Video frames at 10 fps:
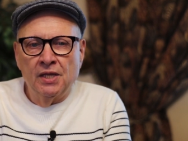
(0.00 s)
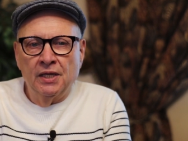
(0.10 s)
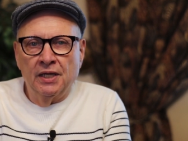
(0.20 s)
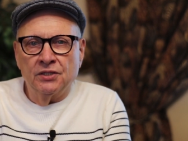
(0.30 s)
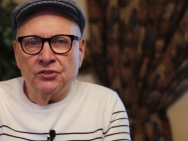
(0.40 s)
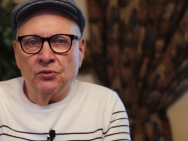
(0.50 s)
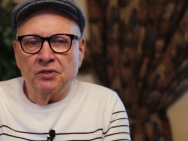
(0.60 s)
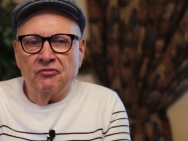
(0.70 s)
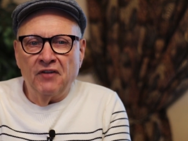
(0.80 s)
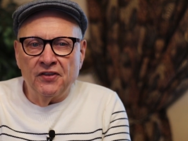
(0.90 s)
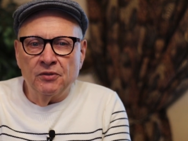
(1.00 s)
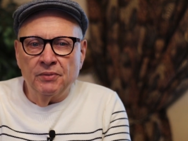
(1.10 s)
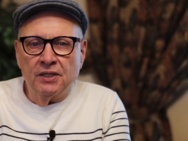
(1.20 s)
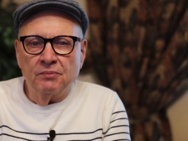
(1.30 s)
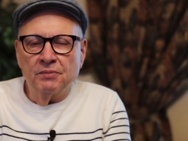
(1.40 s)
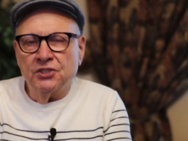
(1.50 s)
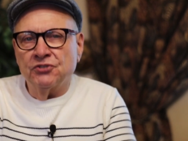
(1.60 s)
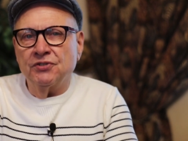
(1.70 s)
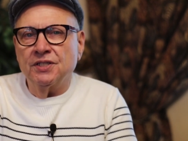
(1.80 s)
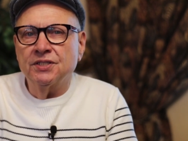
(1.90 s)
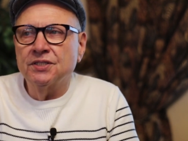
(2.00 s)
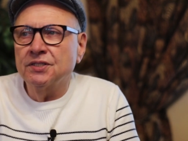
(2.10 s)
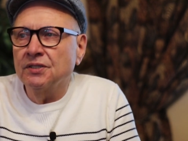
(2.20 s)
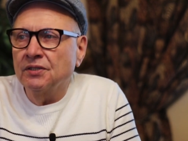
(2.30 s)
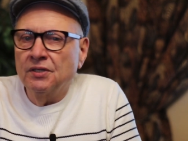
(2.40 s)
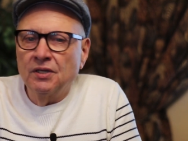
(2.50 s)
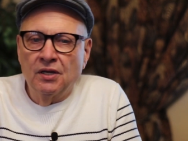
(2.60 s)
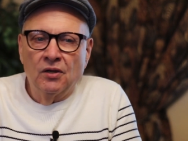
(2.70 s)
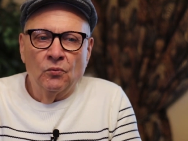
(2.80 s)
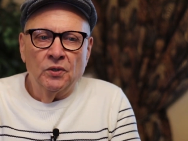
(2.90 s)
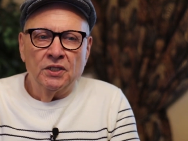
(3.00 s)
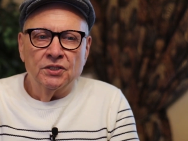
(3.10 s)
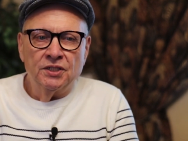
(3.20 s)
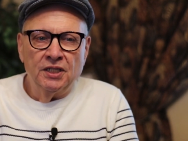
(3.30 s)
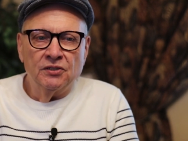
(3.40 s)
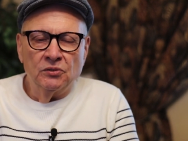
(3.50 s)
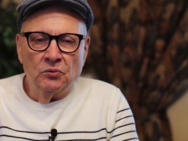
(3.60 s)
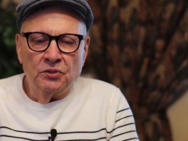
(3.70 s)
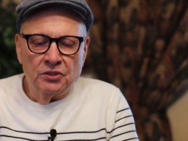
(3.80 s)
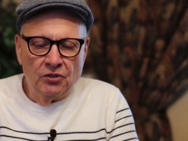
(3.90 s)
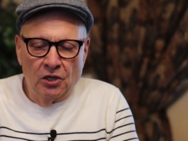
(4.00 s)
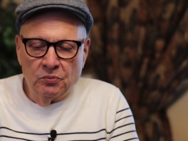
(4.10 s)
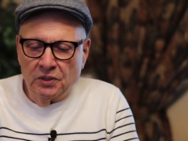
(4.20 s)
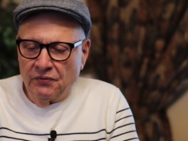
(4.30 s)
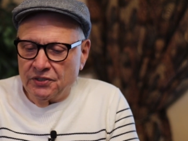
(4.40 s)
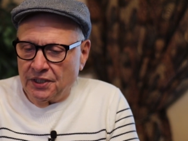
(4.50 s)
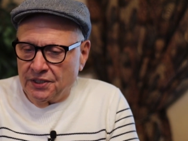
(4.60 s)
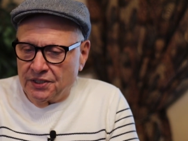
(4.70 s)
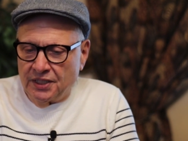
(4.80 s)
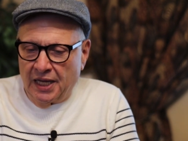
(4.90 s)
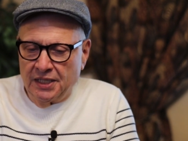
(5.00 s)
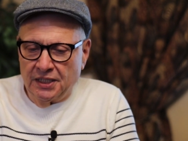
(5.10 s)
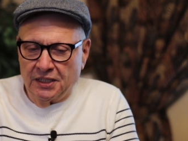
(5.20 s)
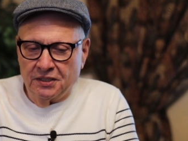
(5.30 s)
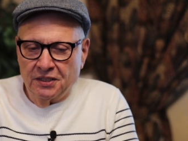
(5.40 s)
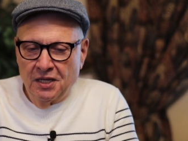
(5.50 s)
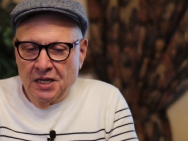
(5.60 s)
And so in fathoming mysteries, we seek the Lord, and God will give us understanding.